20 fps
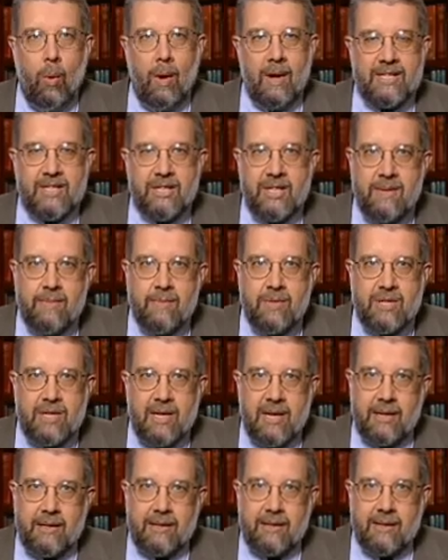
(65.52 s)
Well, it
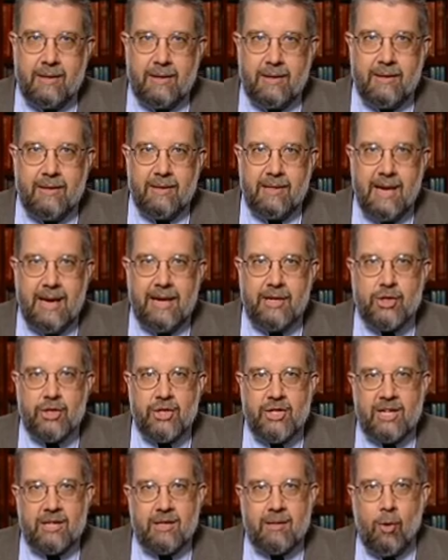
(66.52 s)
seems that the
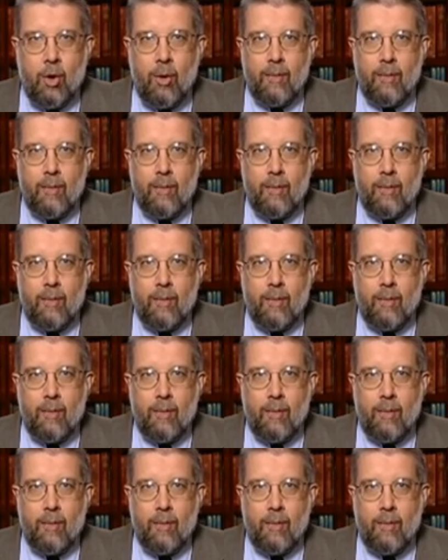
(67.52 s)
agency at the